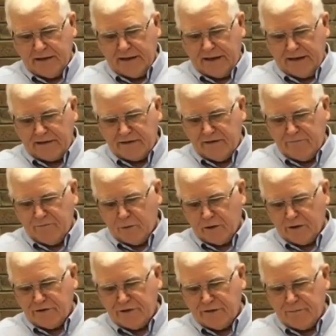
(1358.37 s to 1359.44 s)
act of
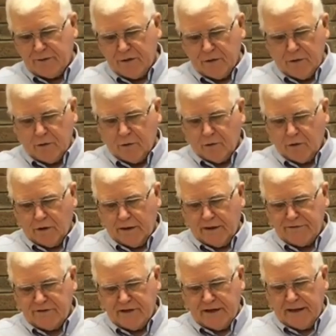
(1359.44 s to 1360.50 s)
worship or
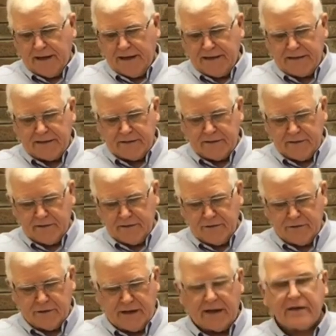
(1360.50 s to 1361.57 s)
as an aid
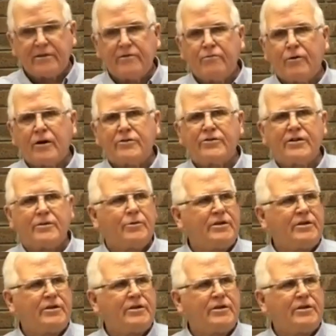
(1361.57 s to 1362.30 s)
to an act of worship?